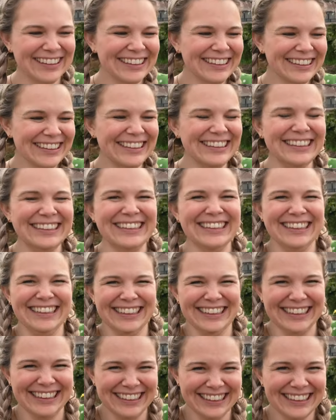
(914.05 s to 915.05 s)

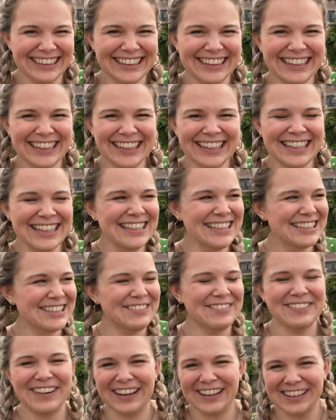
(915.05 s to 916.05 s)
it's
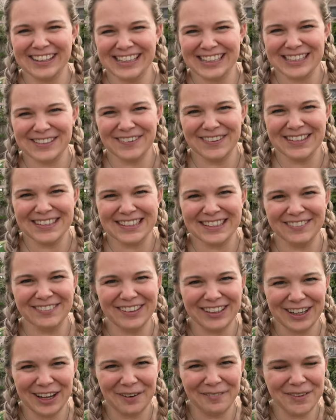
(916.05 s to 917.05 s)
a very expensive
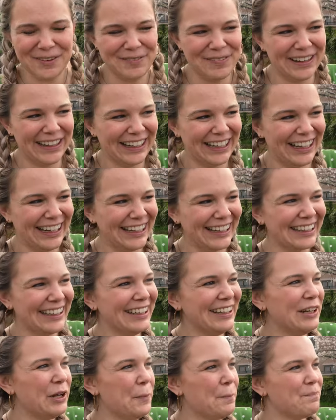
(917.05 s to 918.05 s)
Hanami
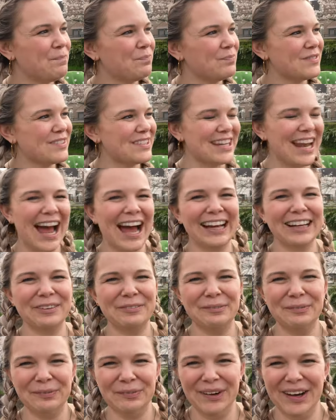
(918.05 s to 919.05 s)
picnic snack,
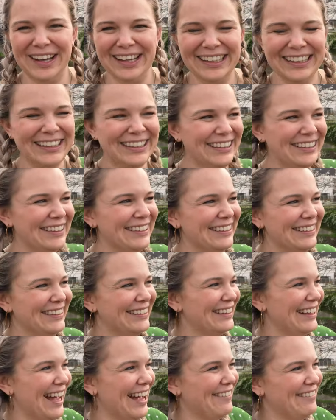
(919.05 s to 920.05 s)
but
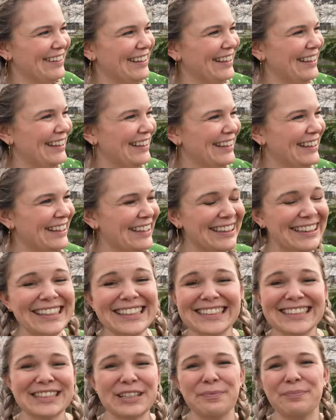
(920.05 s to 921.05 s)
I mean,
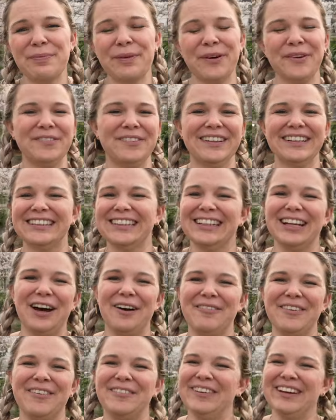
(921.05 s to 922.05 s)
this is the perfect
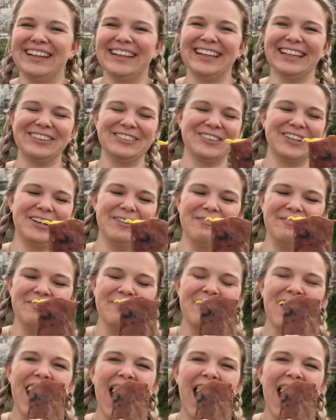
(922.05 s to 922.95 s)
Hanami picnic dream.